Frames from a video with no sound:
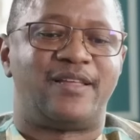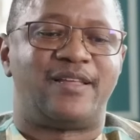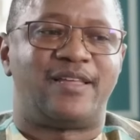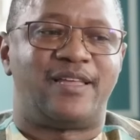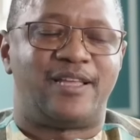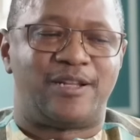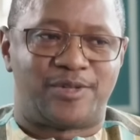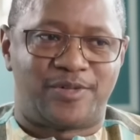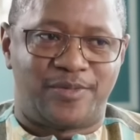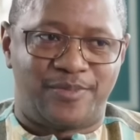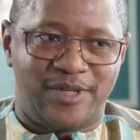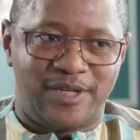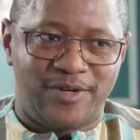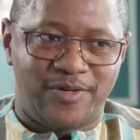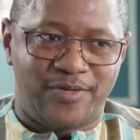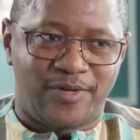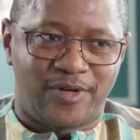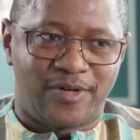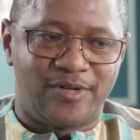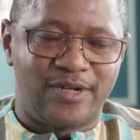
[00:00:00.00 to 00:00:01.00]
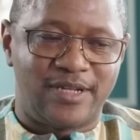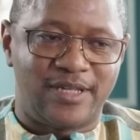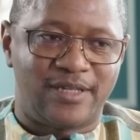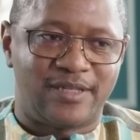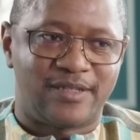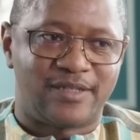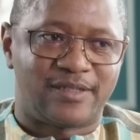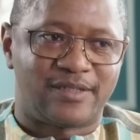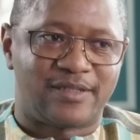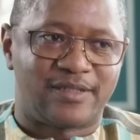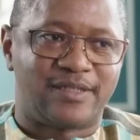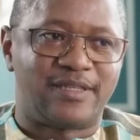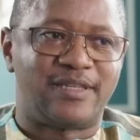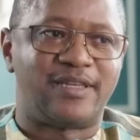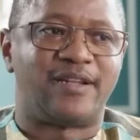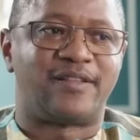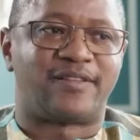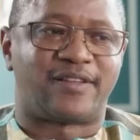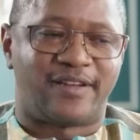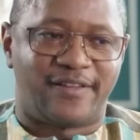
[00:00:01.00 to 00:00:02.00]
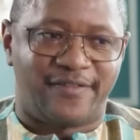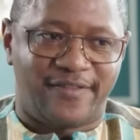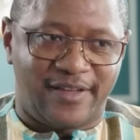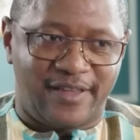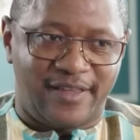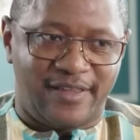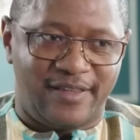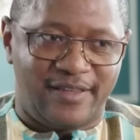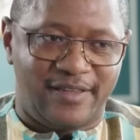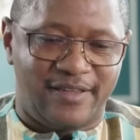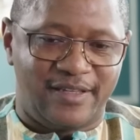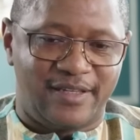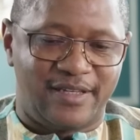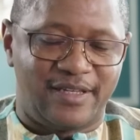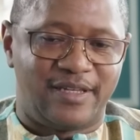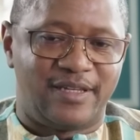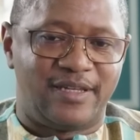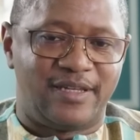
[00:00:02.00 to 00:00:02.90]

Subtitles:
He exposed this harsh reality for what it is,